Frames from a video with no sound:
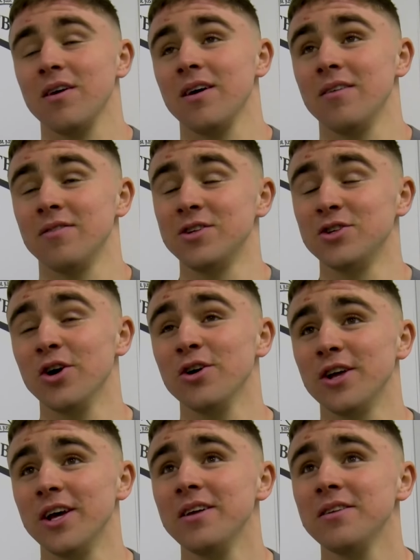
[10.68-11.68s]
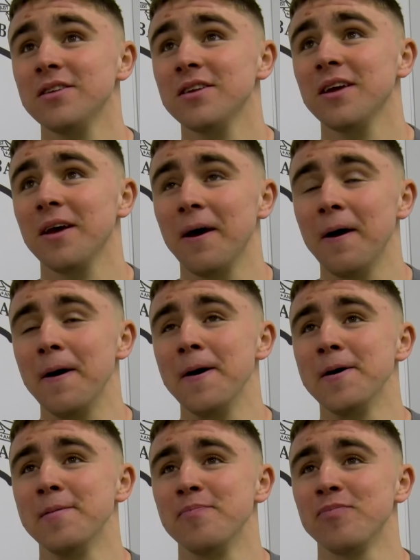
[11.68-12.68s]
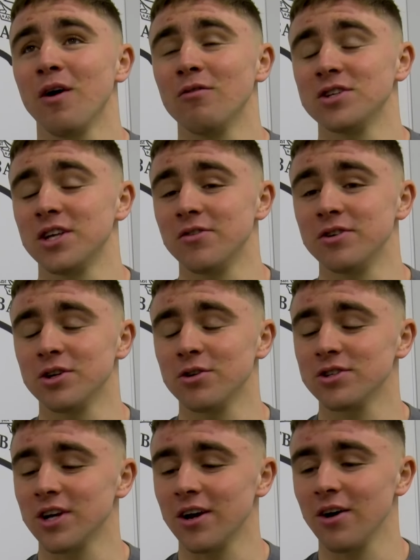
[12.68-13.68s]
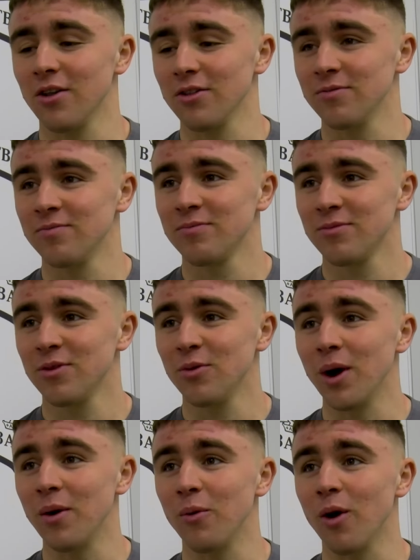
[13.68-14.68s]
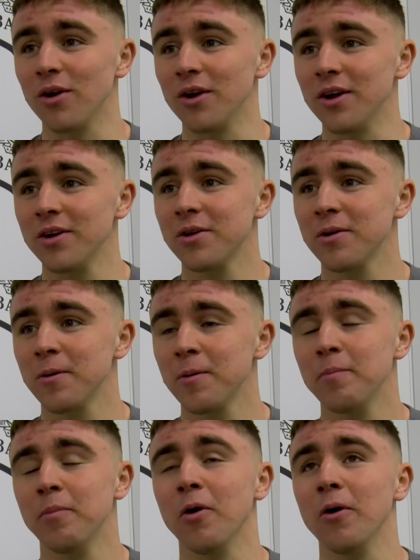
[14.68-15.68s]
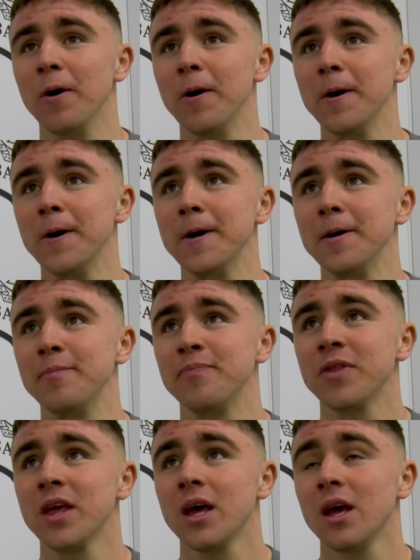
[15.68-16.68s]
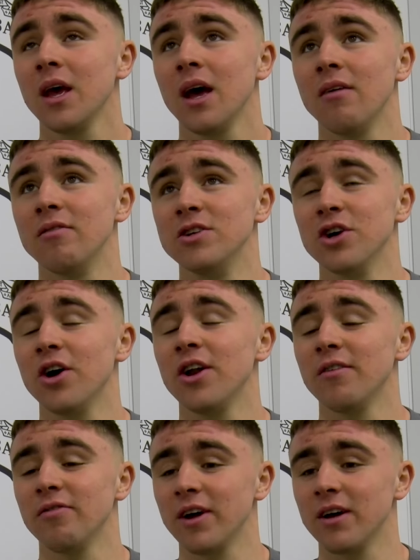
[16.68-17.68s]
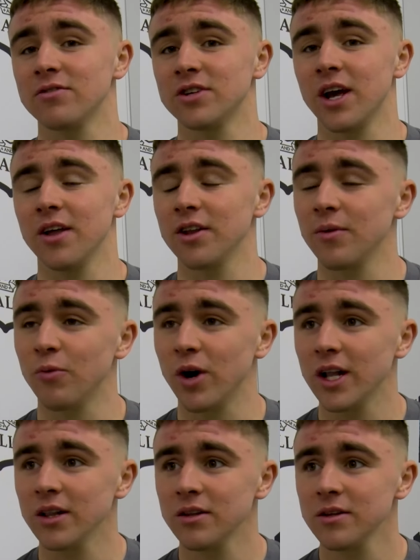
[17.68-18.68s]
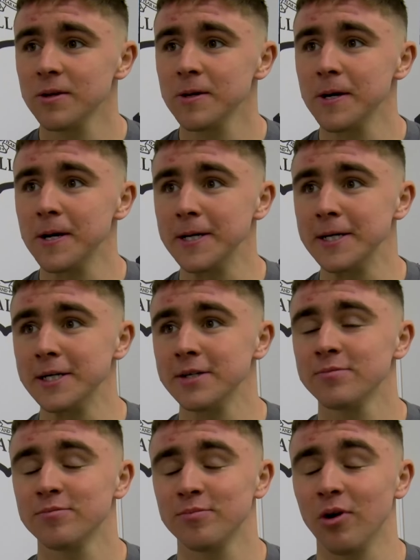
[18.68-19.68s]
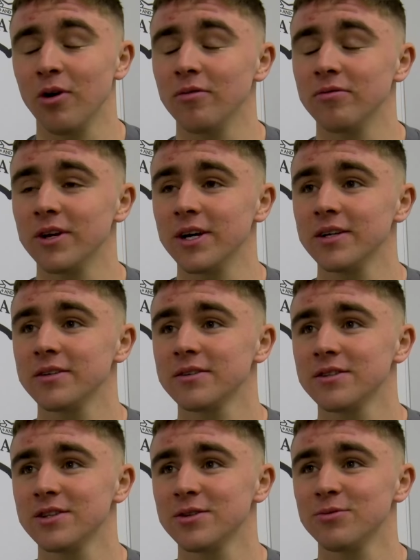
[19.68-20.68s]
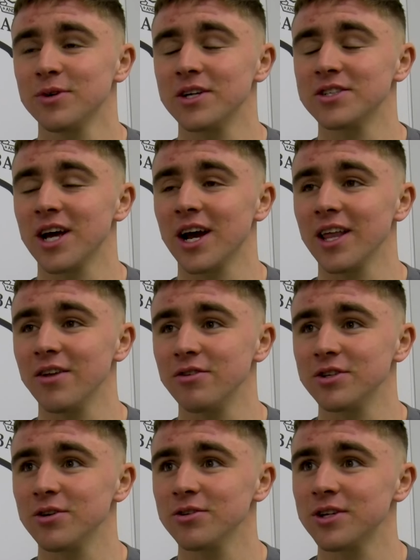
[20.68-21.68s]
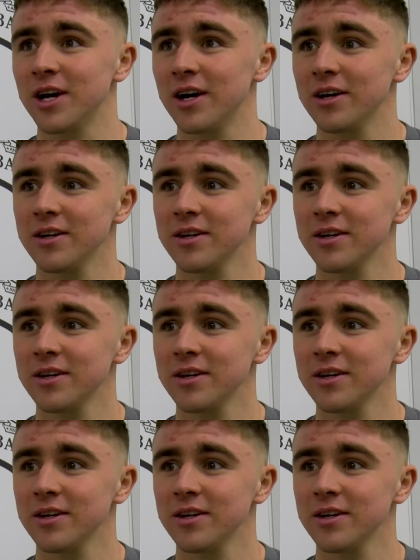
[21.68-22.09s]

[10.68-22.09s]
I've enjoyed it. Obviously, the results haven't gone the way we wanted, but I've enjoyed it. I think I've settled in well, but hopefully can start getting the results now.